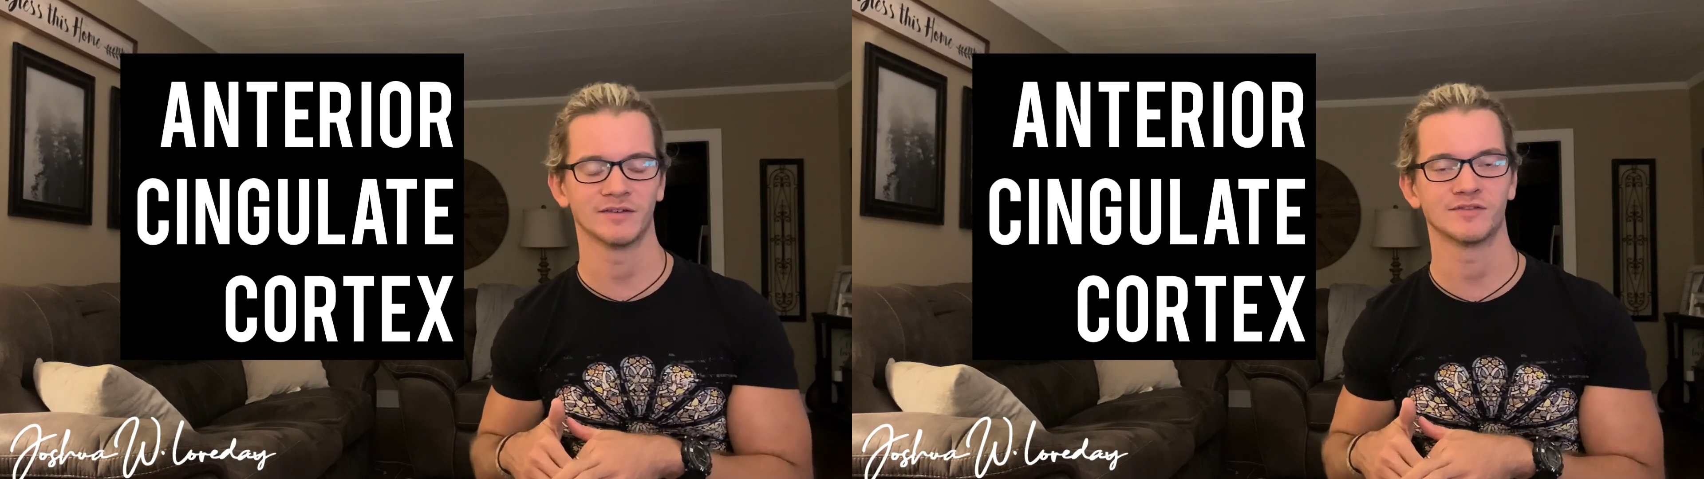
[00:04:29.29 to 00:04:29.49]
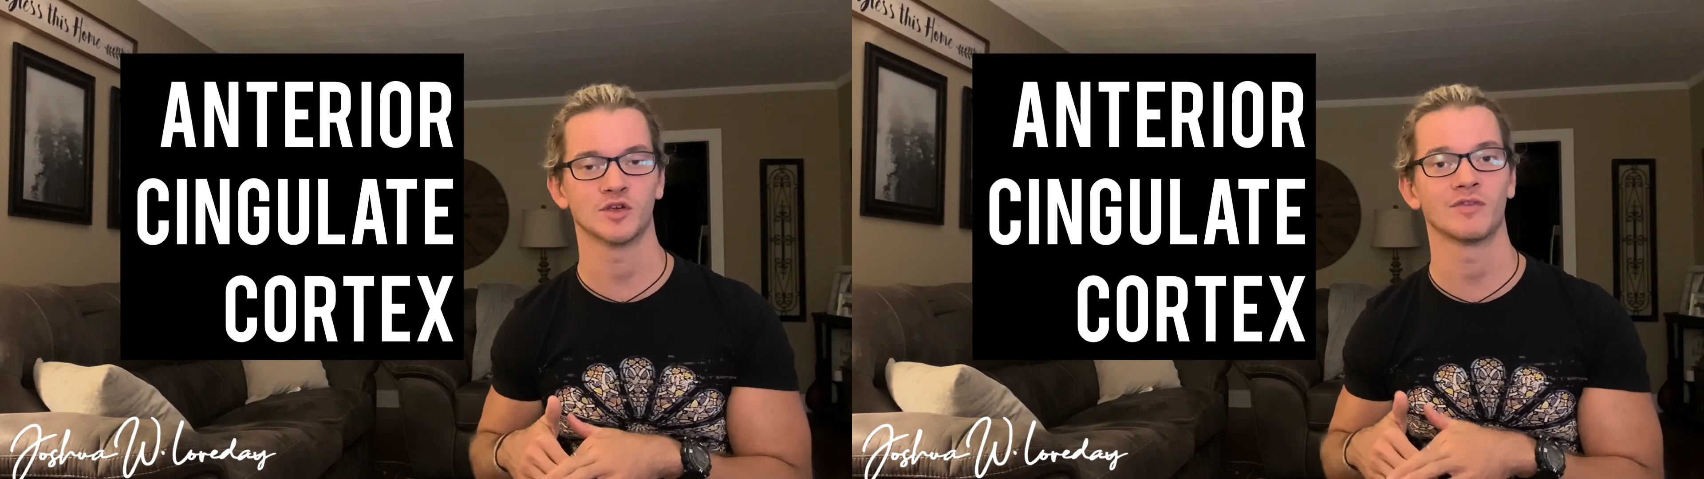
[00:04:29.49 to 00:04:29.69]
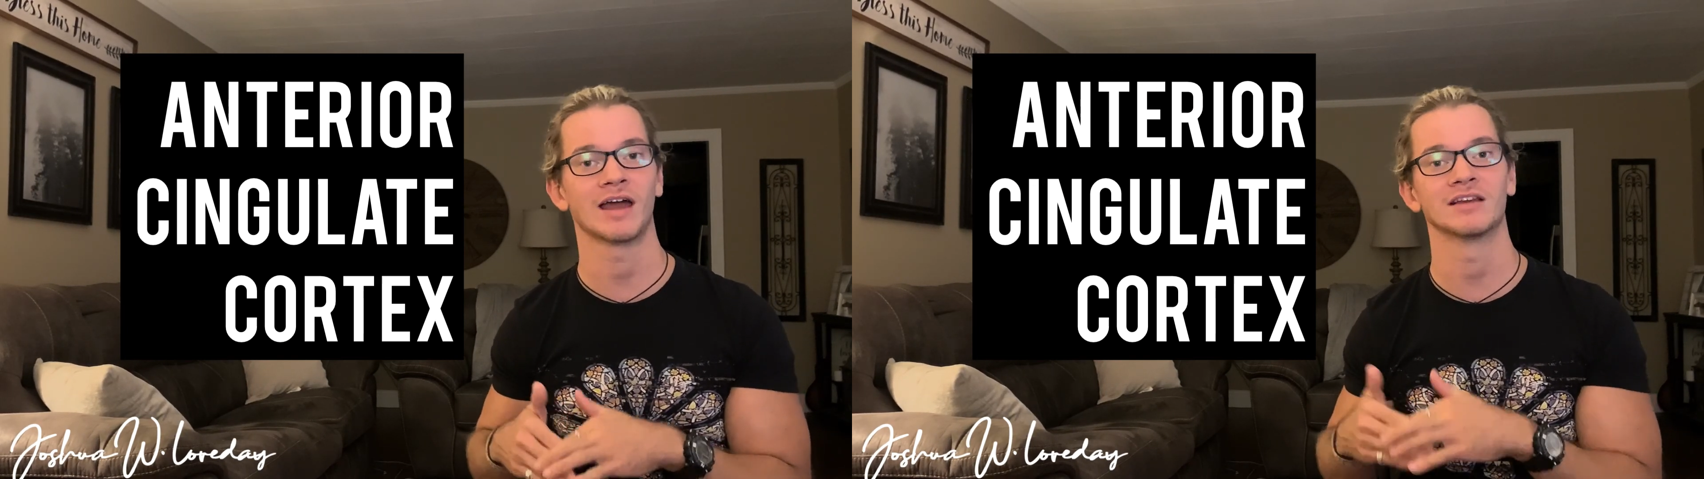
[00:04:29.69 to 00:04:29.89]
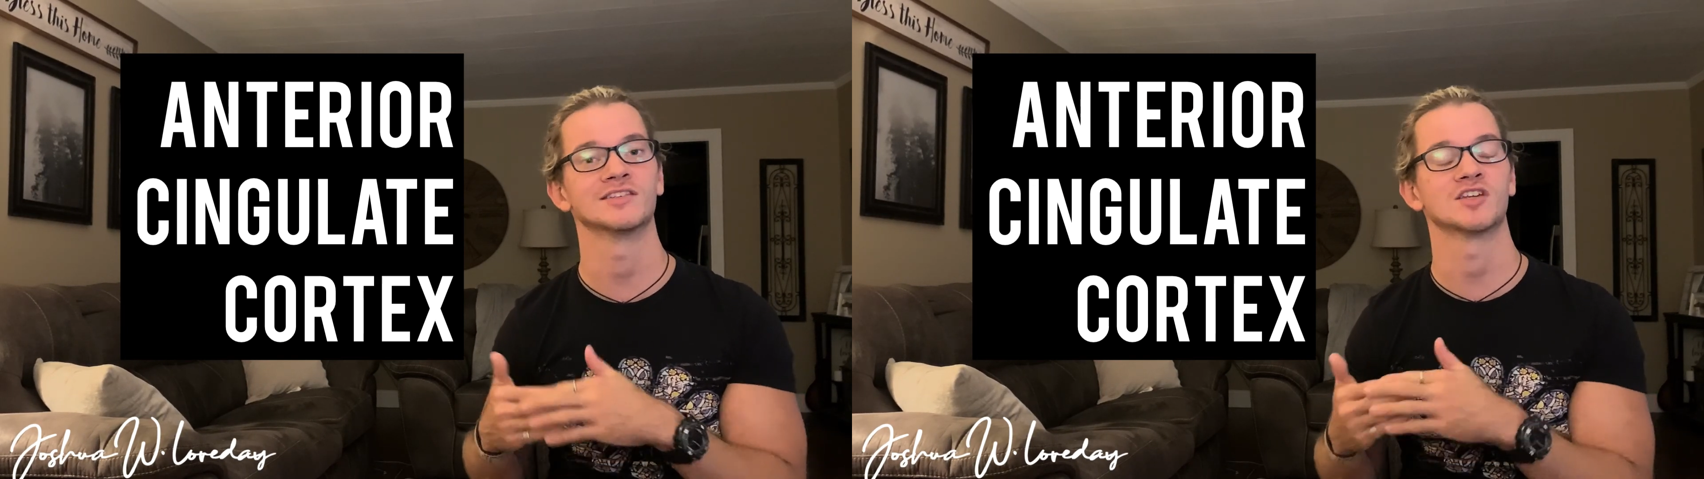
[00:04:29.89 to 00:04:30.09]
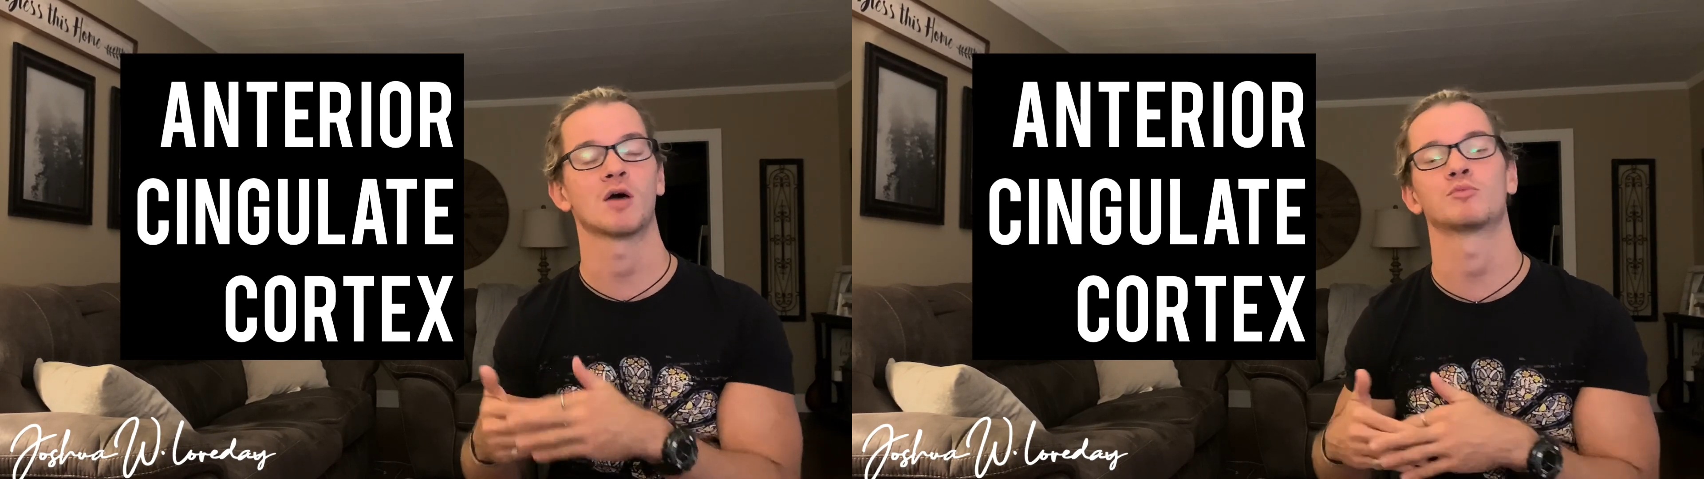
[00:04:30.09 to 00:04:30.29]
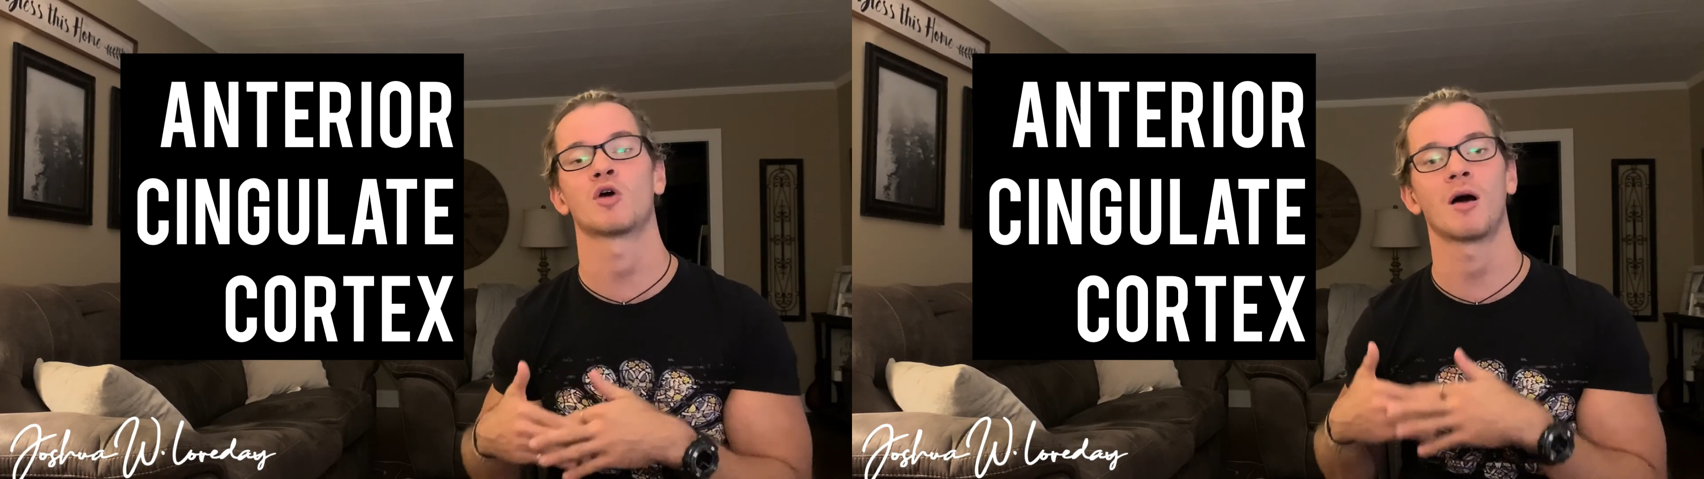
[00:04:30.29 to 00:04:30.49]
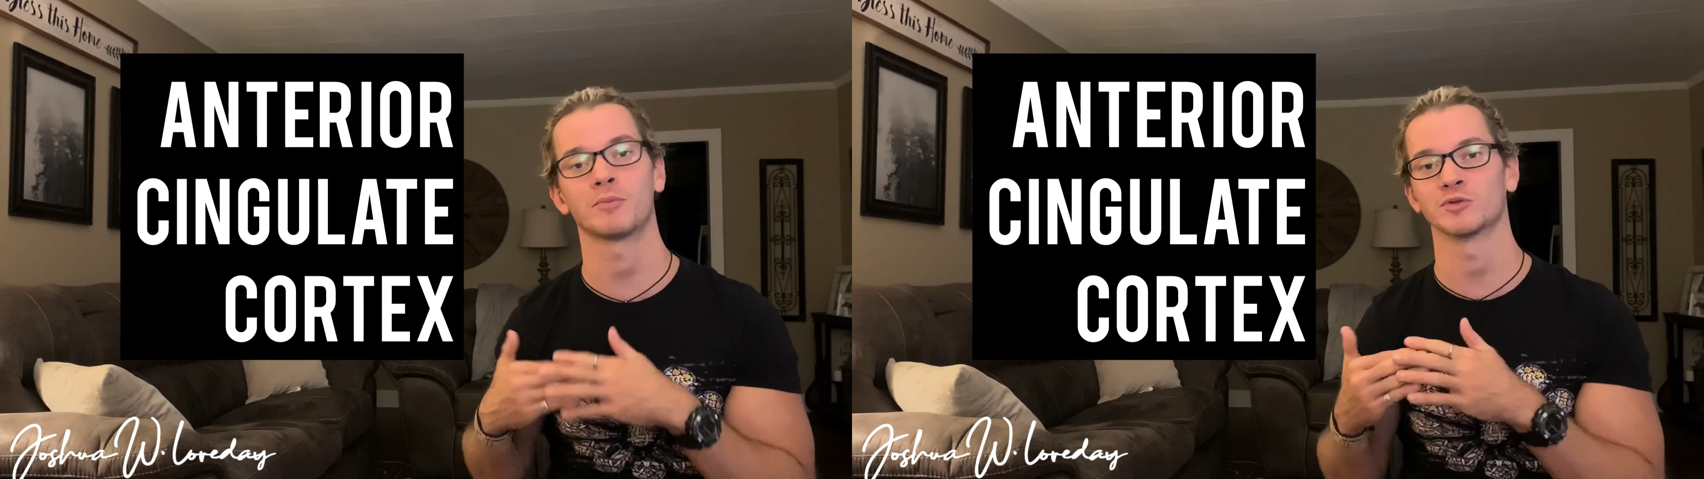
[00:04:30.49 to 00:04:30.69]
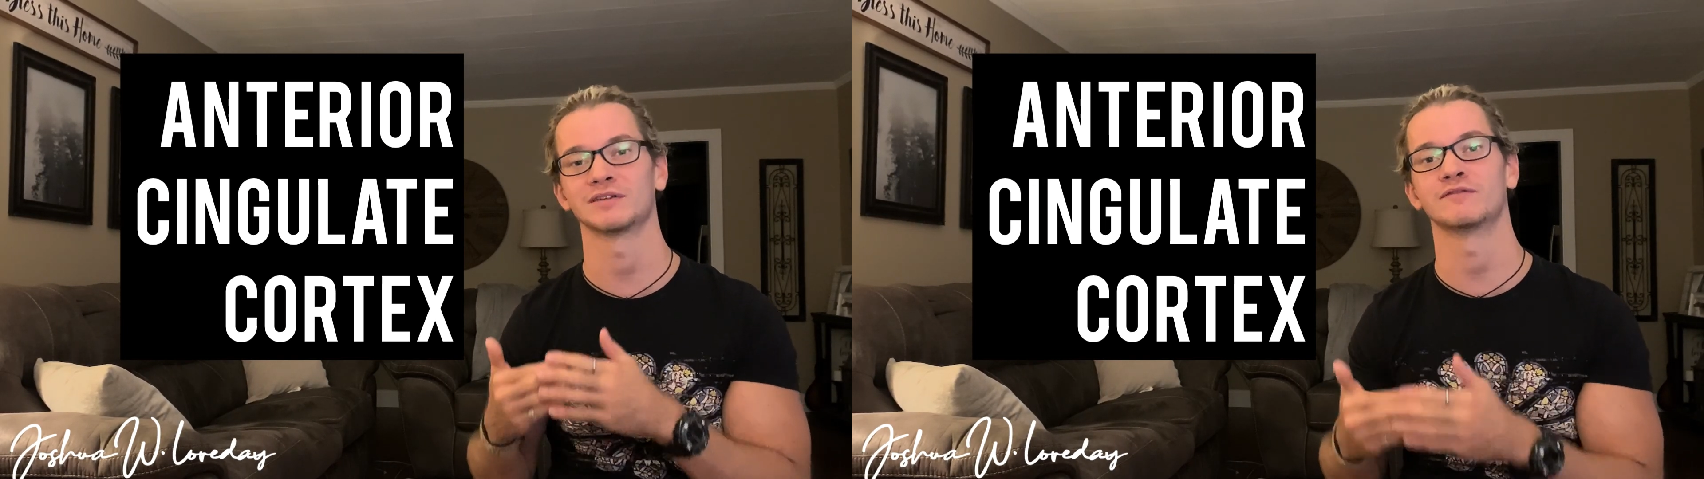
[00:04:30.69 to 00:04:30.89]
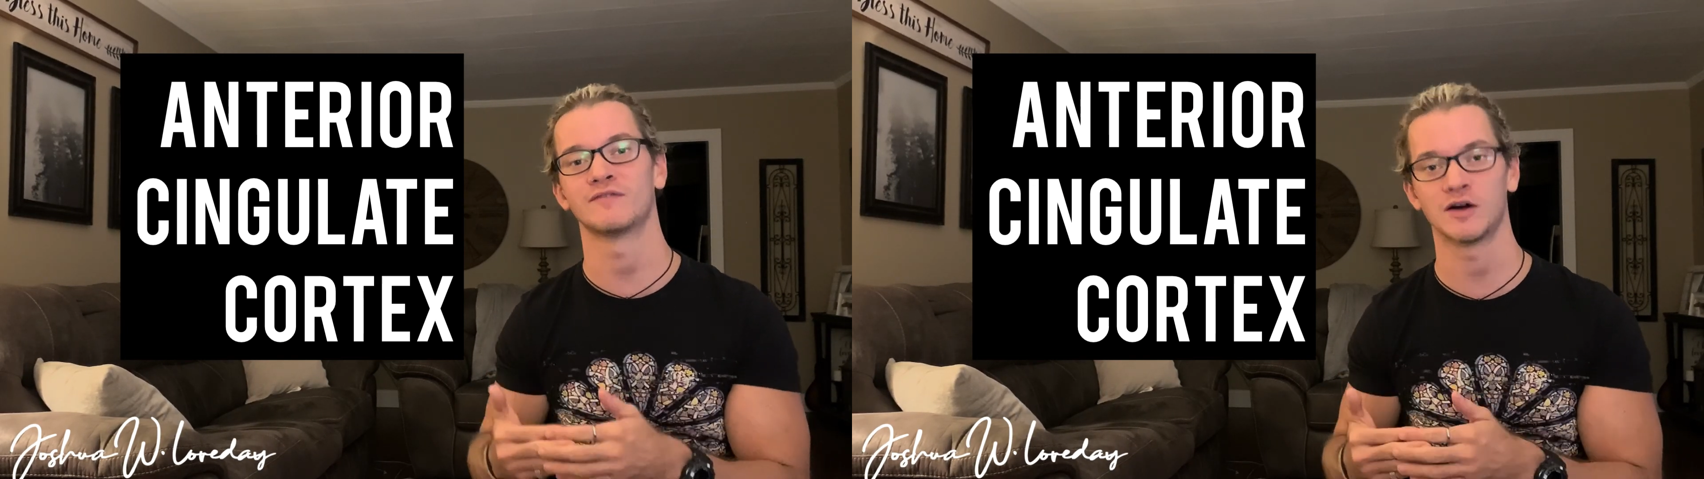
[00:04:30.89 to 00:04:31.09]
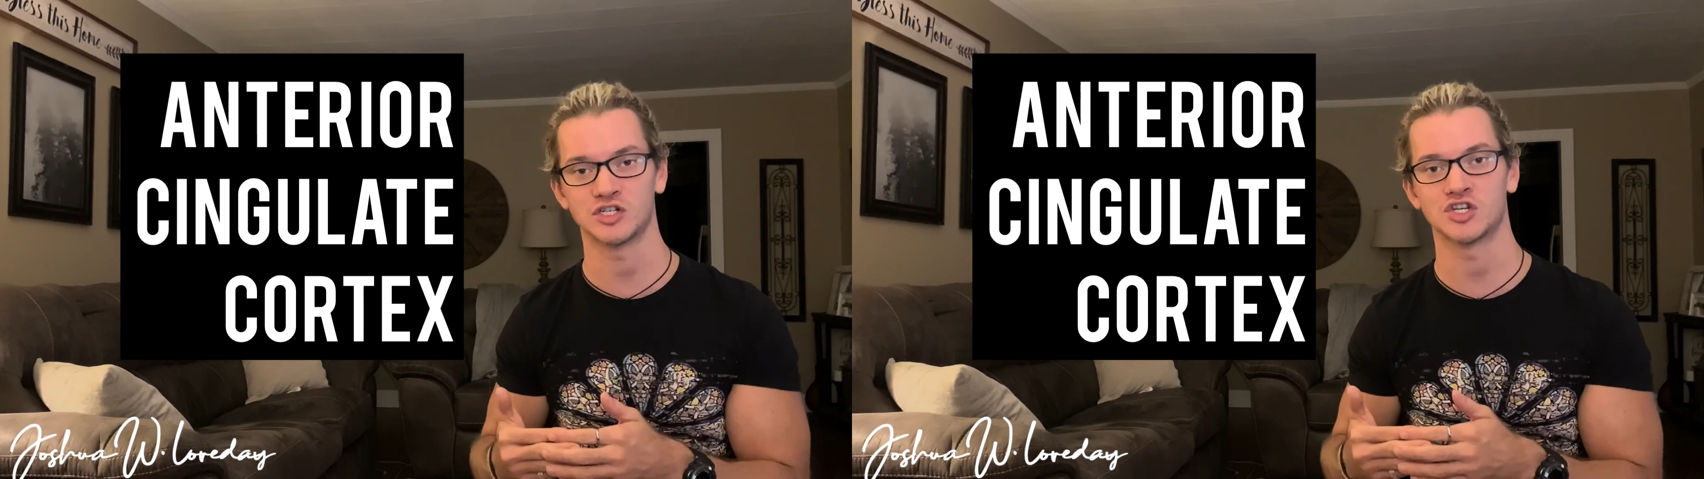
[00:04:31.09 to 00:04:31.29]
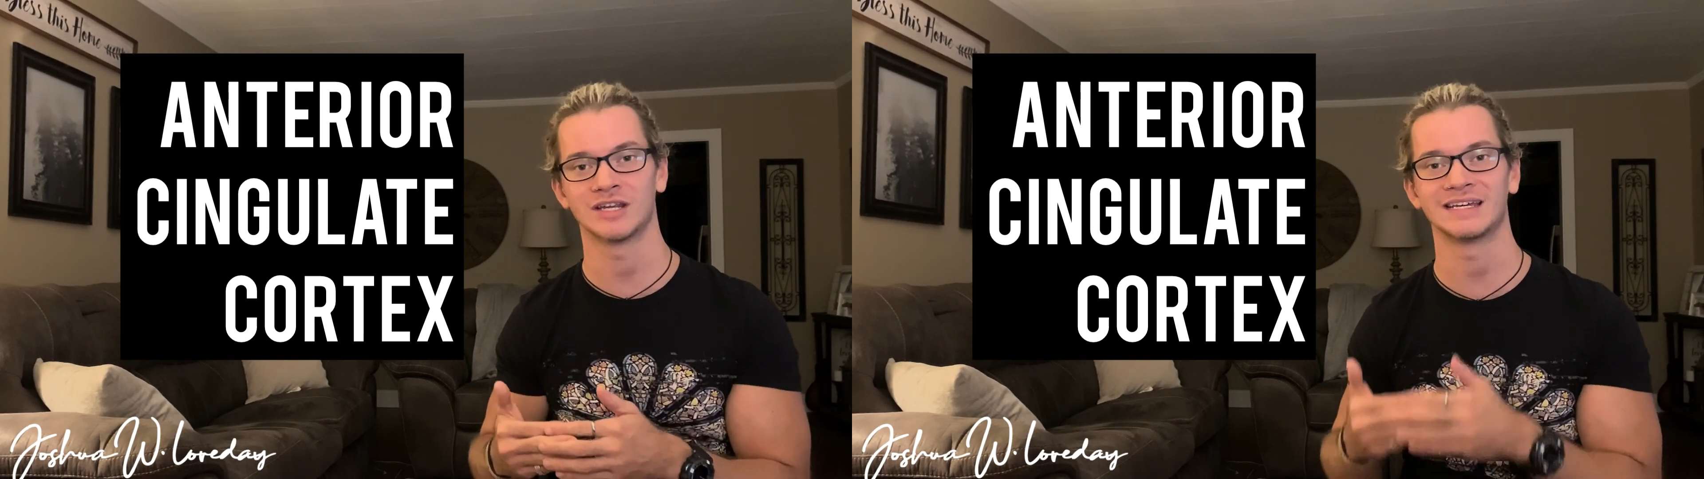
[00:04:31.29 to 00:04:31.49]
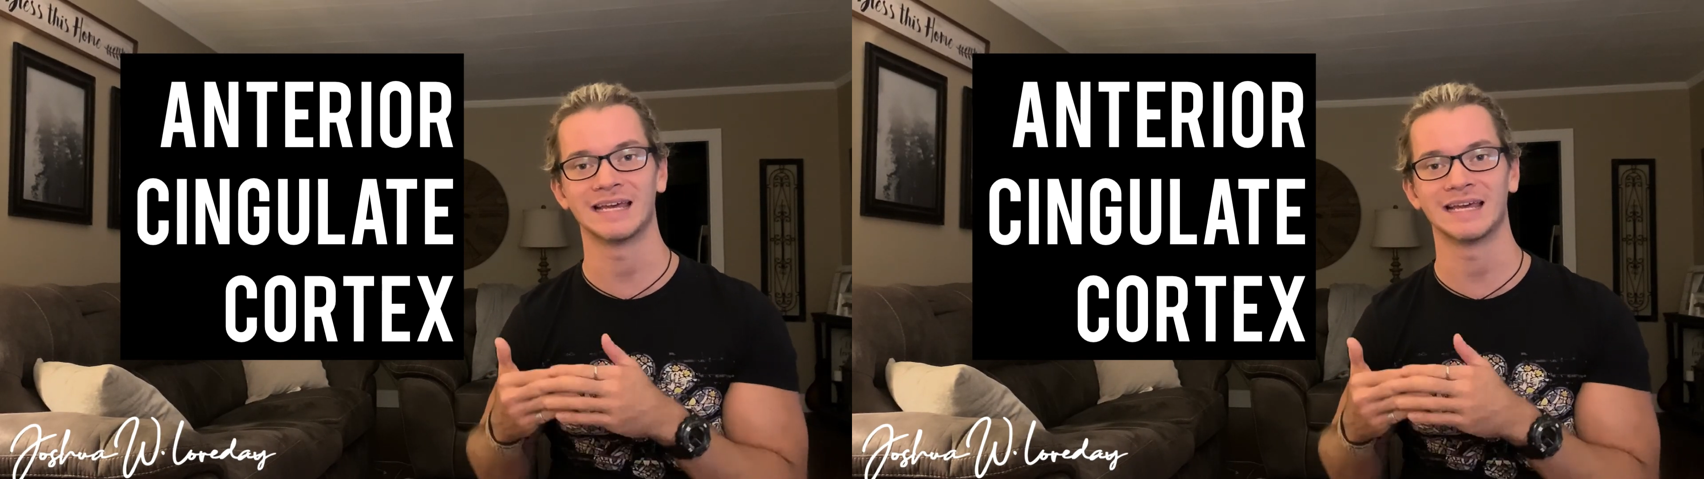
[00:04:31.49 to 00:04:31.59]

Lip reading: so that it's not properly functioning